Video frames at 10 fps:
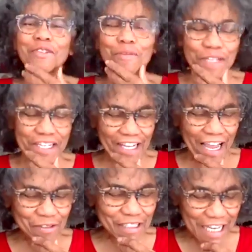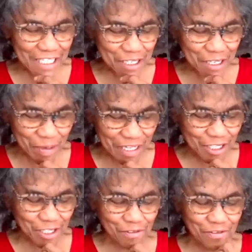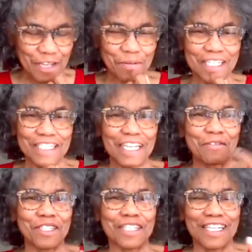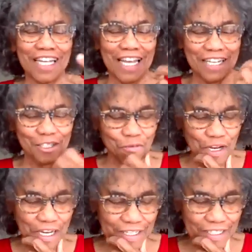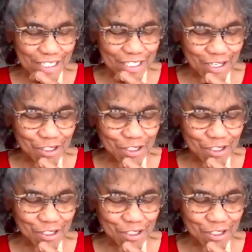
was asking myself that because I was going to ask Wes,